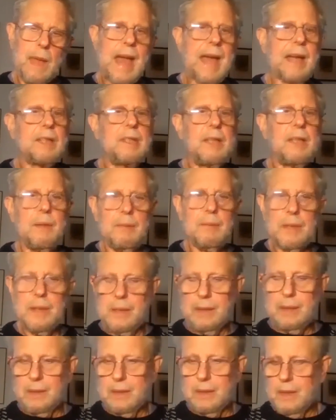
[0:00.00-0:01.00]

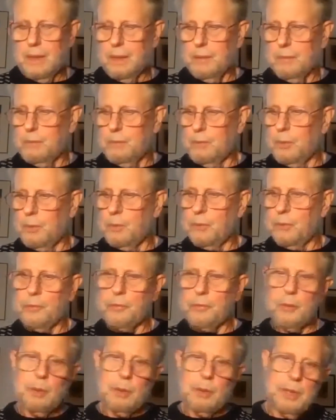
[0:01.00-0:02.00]
activity. For
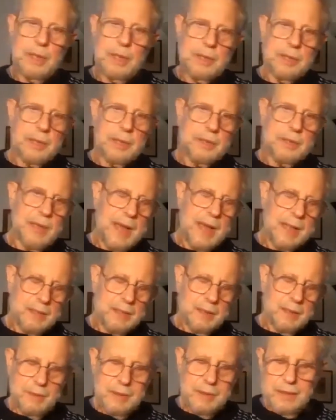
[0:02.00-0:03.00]
religious
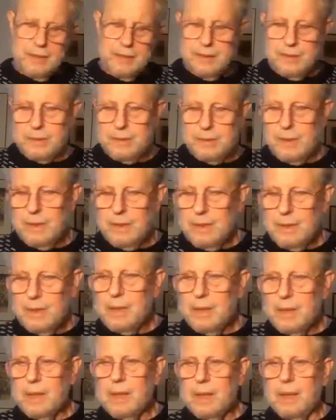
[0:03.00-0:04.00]
activities,
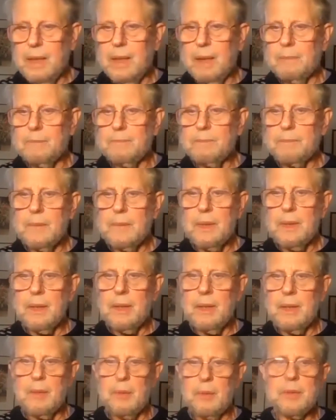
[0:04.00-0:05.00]

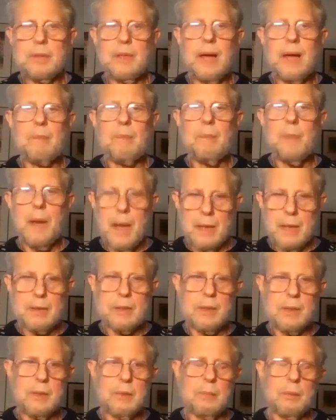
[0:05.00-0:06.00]
there was not
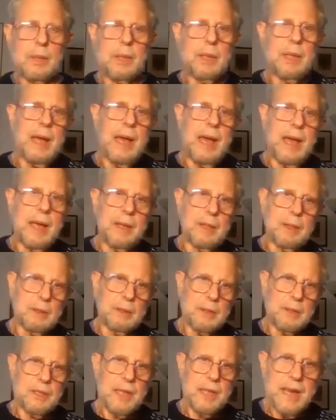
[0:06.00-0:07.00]
much. We had
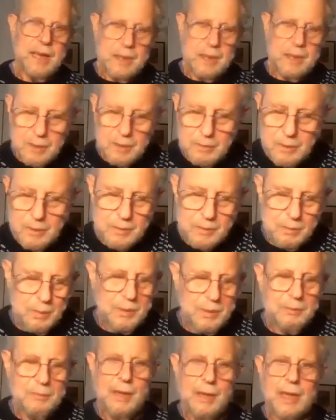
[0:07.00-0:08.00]
our Seder,
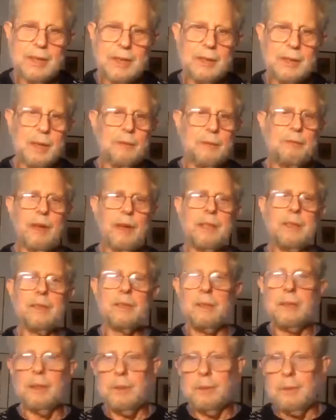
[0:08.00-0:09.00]
which we invited our
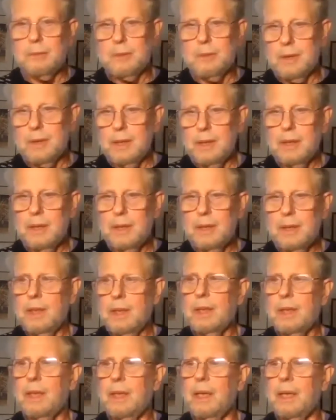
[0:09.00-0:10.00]
friends to,
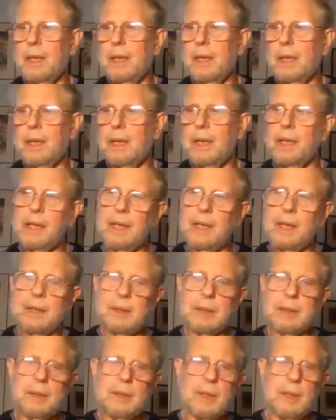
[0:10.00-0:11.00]

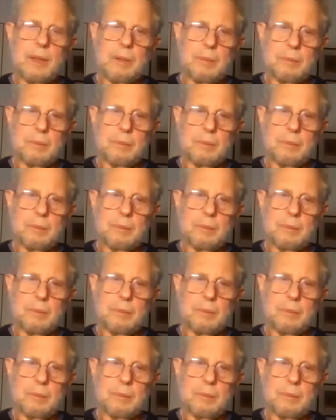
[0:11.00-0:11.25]
and